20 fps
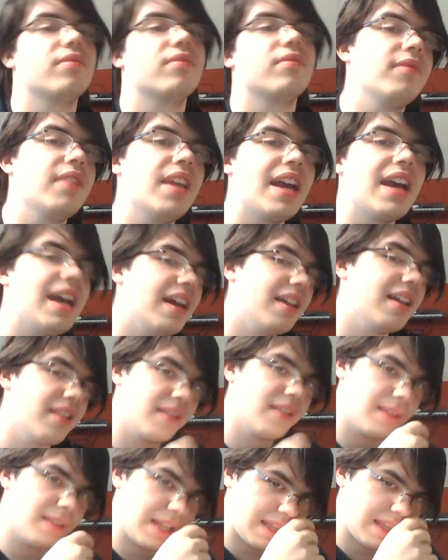yeah,
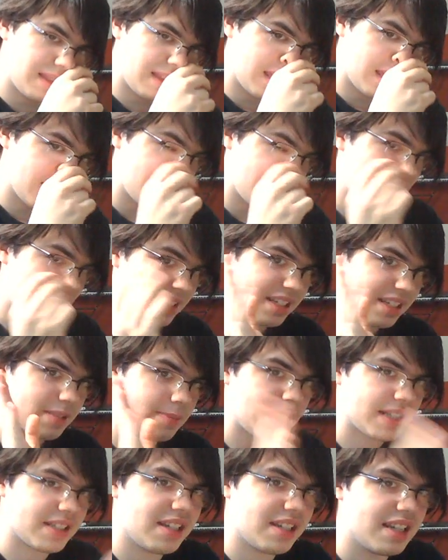as
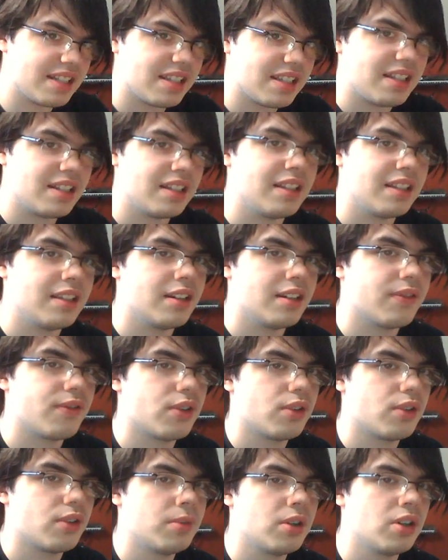expected, I didn't hear
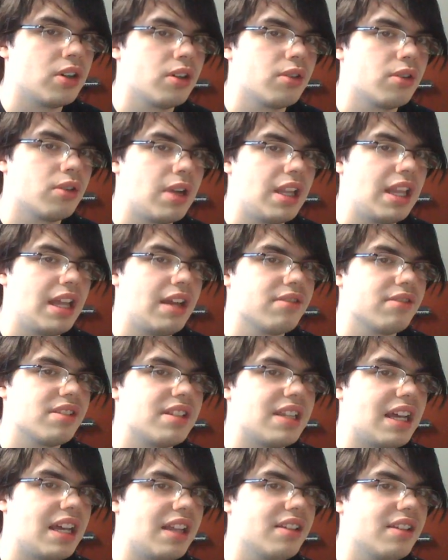from her while I was in
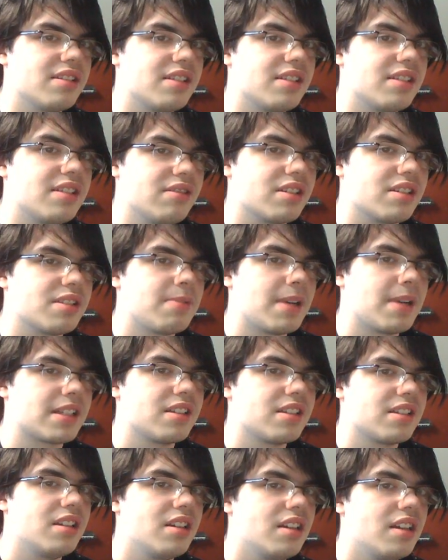Dallas. That was
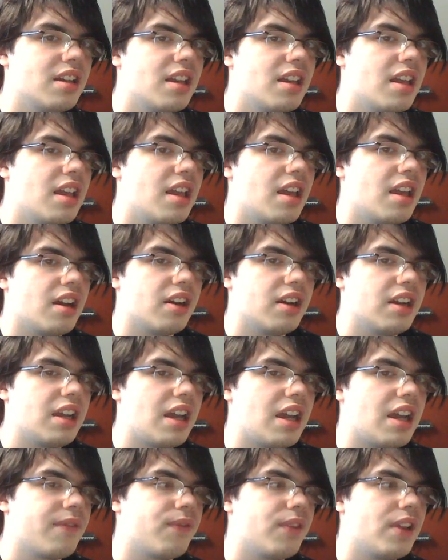expected. All right.
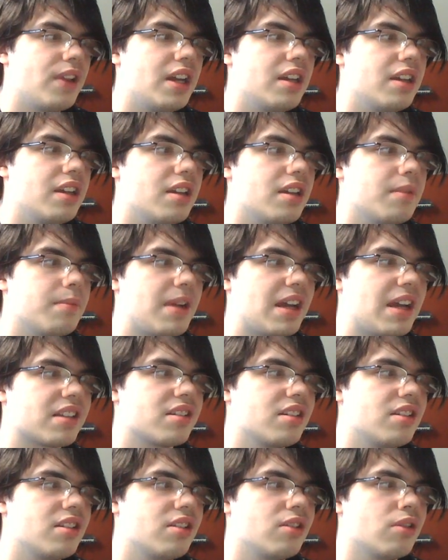I fly back
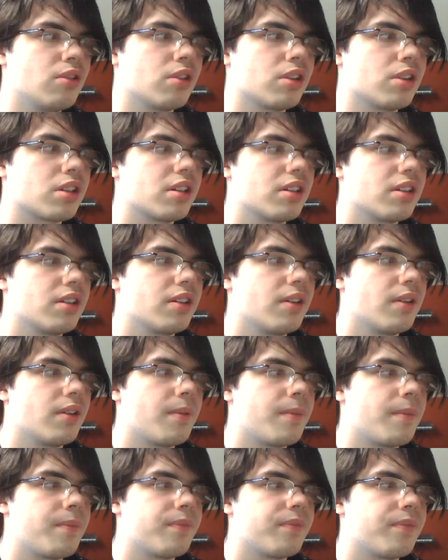to New York.
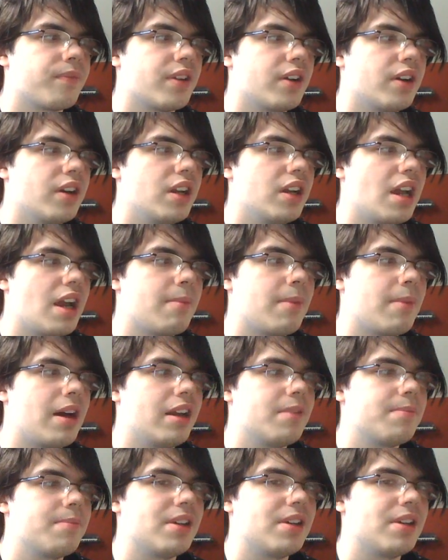All right. I'm on
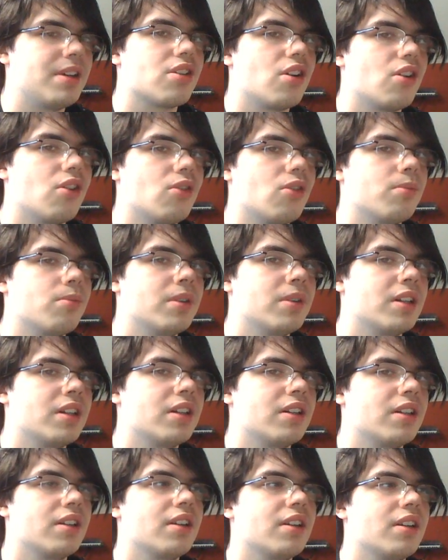a bus home
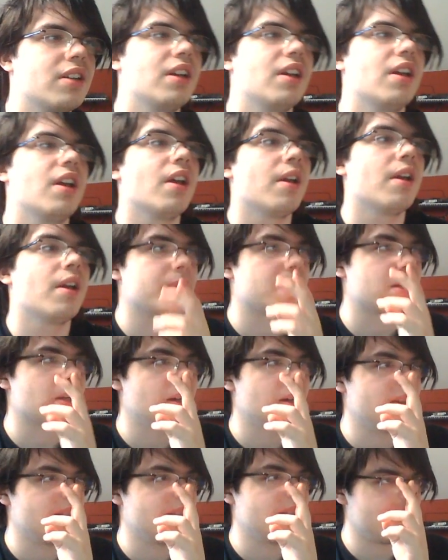
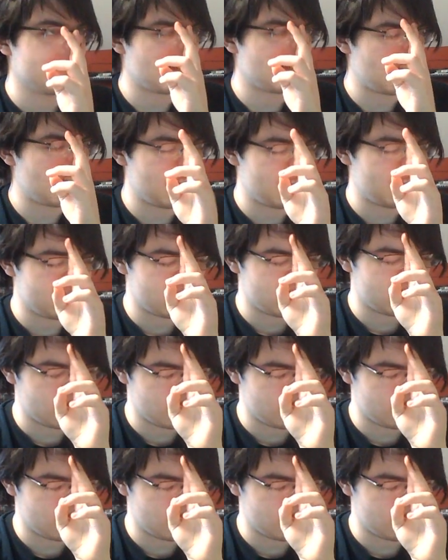because I had